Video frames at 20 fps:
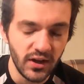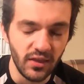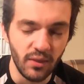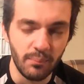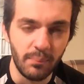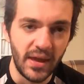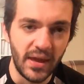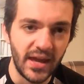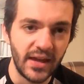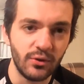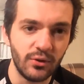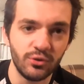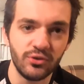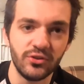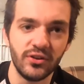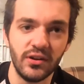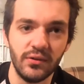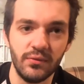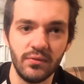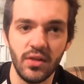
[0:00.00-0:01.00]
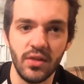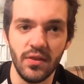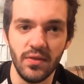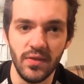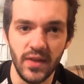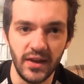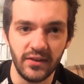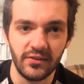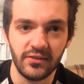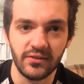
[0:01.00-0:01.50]
the panels of the
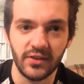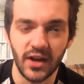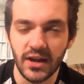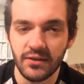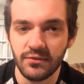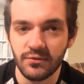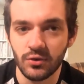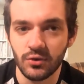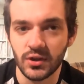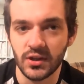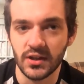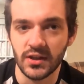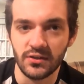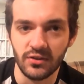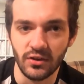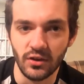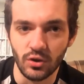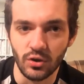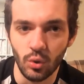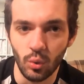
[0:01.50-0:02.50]
net. Side-footing it into the